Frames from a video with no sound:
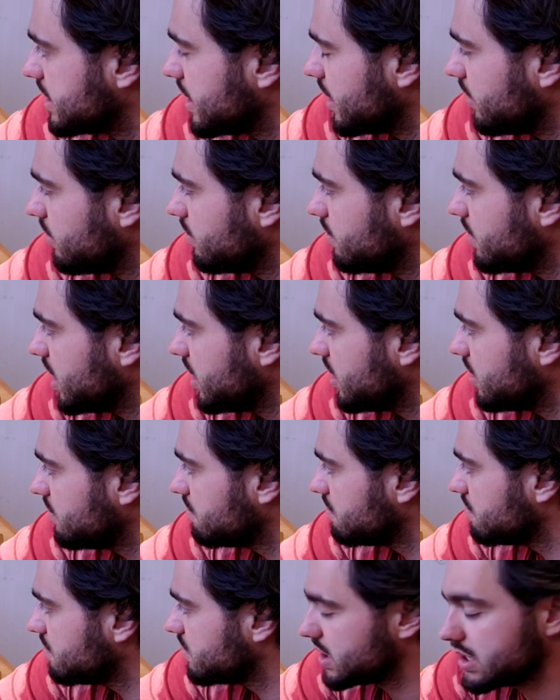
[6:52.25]
still
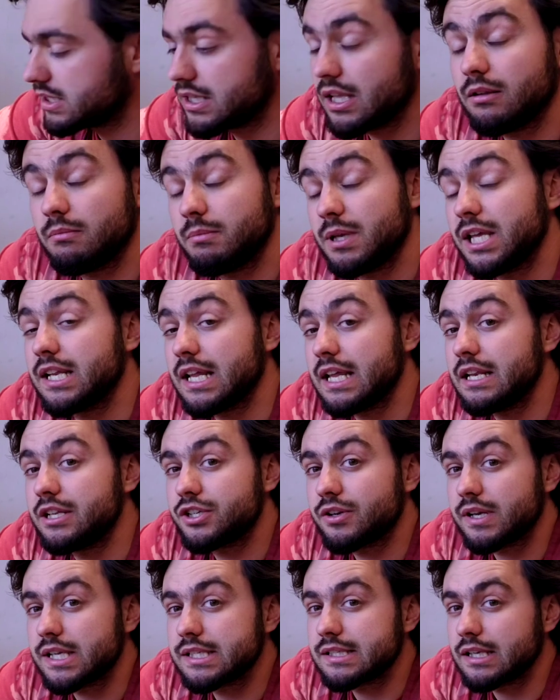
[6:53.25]
be an
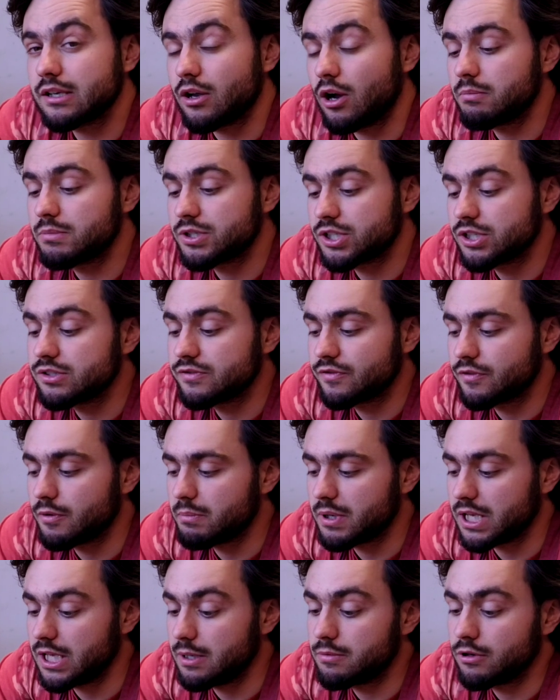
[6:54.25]
interesting option
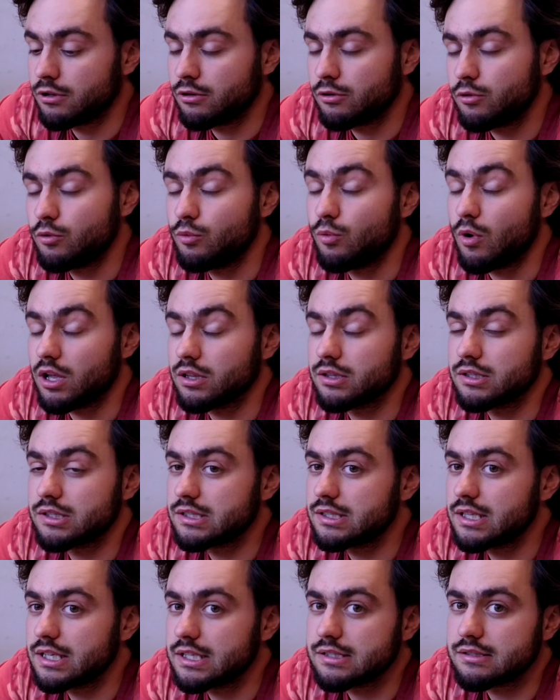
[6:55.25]
for people who
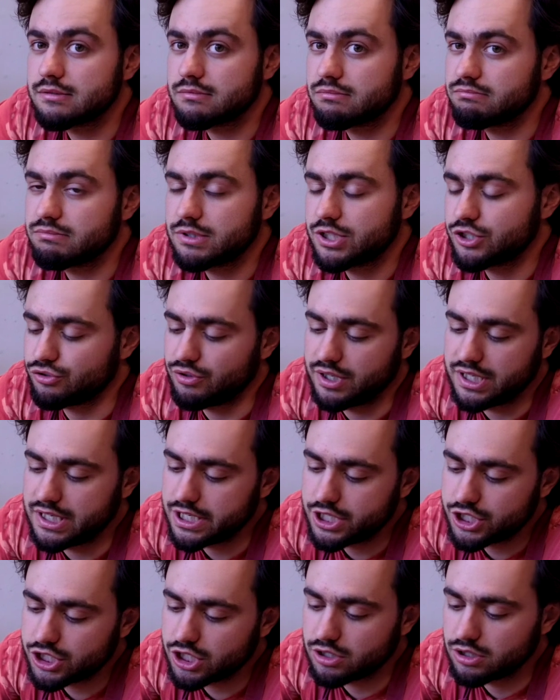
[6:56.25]
want this
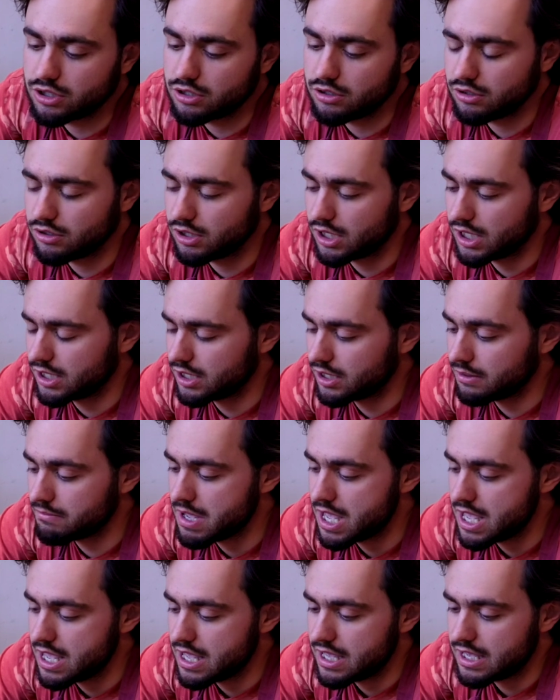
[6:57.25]
traditional
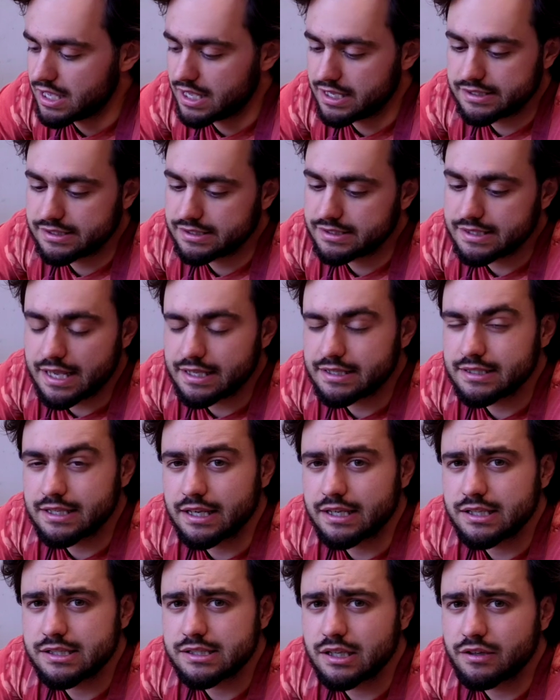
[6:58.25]

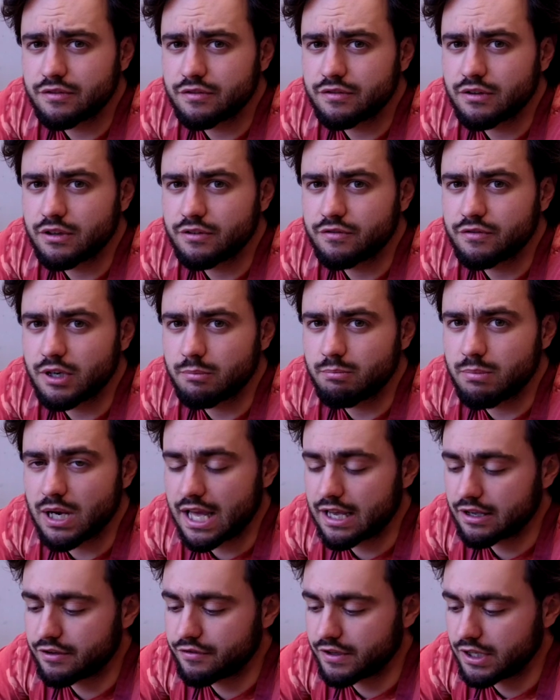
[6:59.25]
aesthetics of the
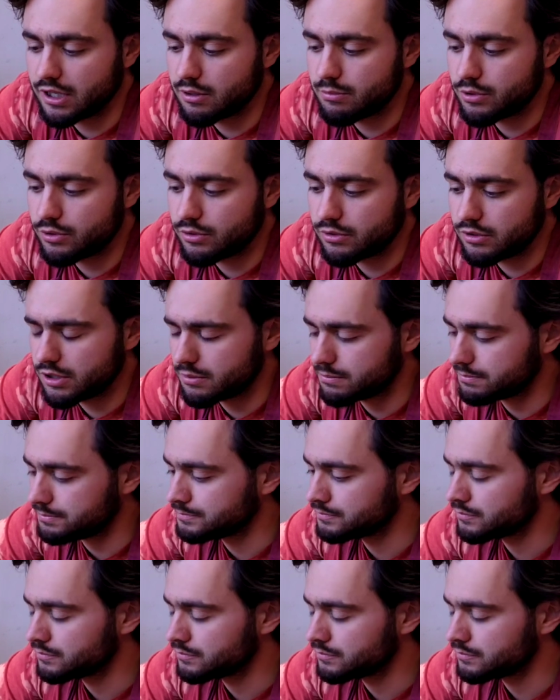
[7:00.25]
black fingerboard.